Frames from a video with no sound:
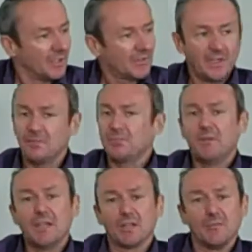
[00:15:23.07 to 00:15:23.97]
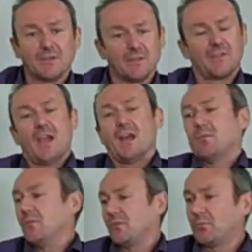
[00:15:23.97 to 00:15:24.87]
the economics
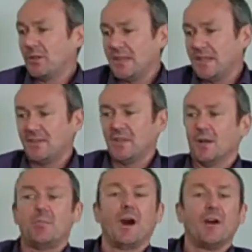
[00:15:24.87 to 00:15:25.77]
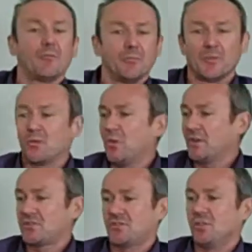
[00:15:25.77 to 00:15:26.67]
exam was pretty easy apart from the
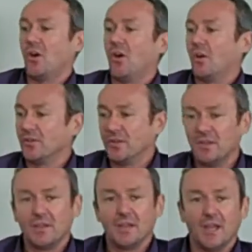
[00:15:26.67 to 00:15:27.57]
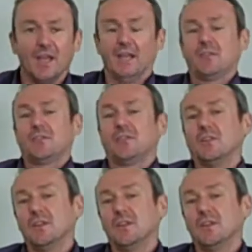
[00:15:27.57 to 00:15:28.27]
question on X.